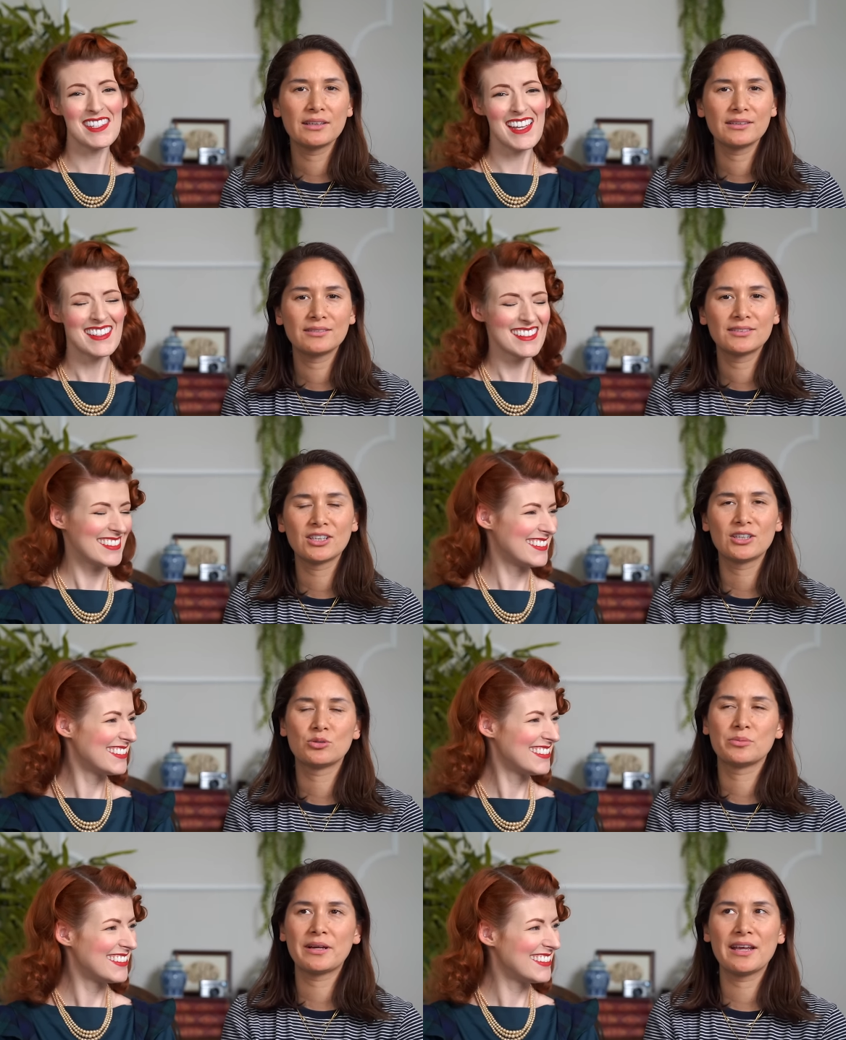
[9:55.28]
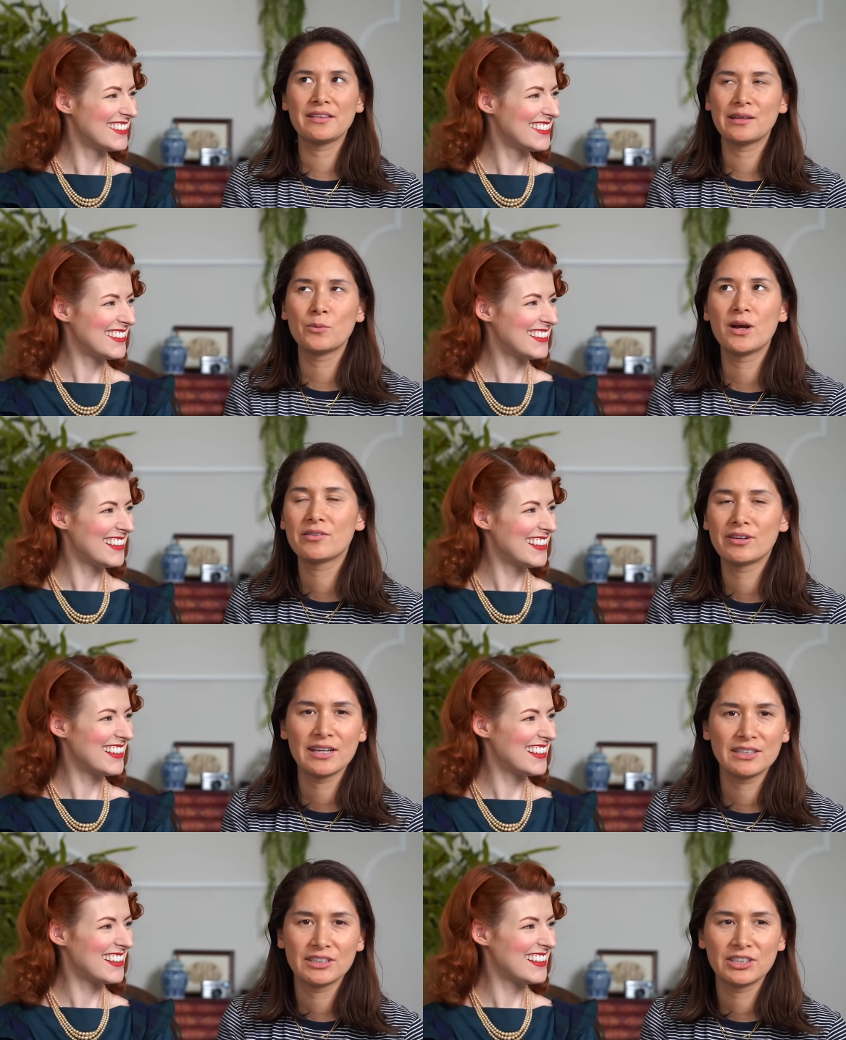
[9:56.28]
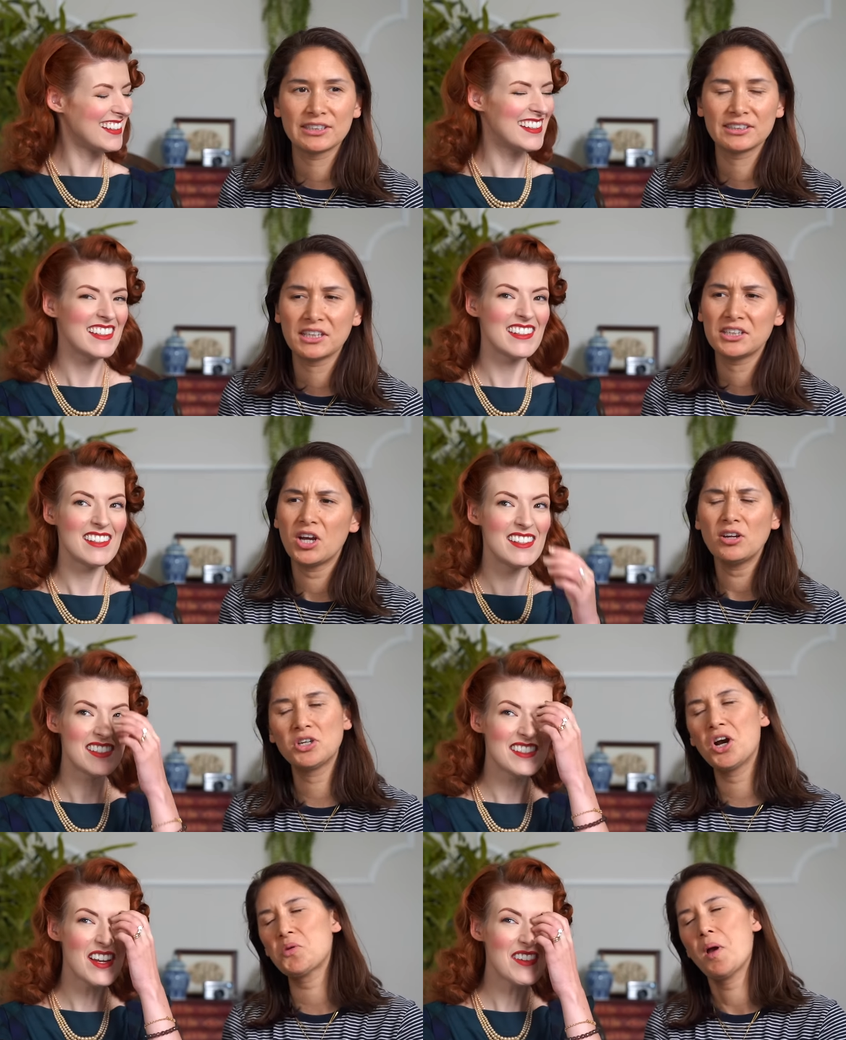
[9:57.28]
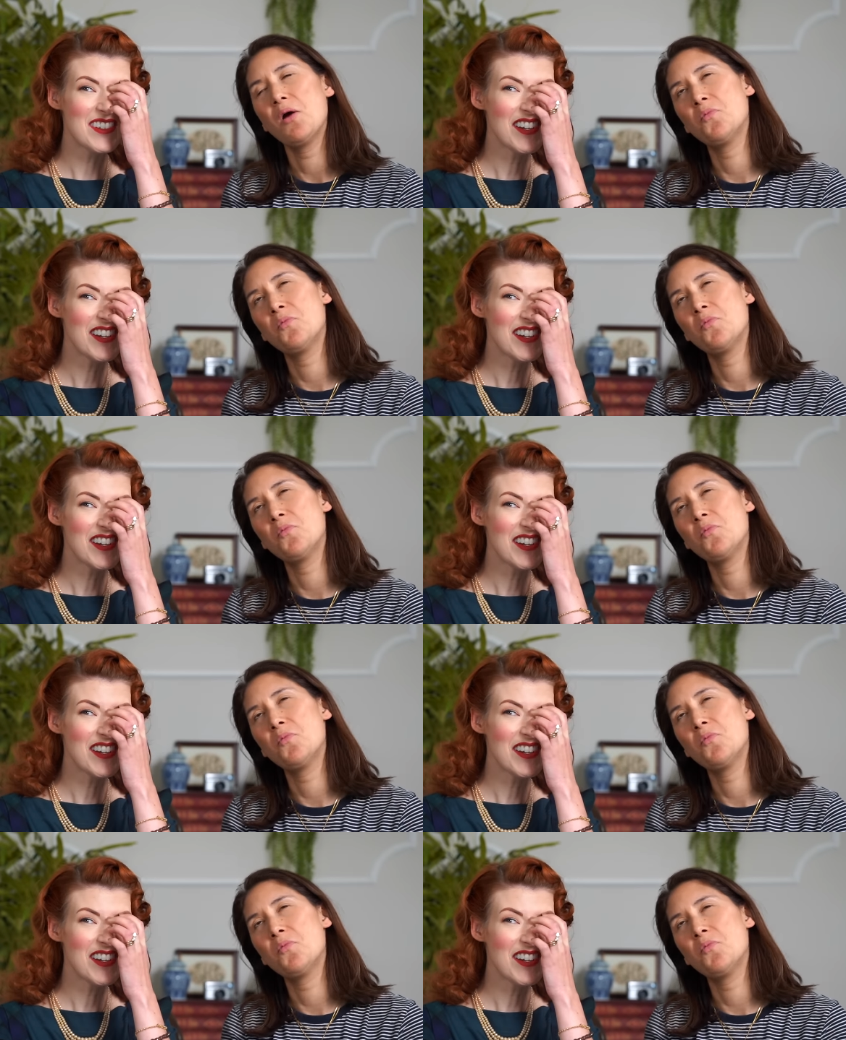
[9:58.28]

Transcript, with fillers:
Speaker 1: sad. start talking about anything work related, Jessica's like, don't talk don't about talk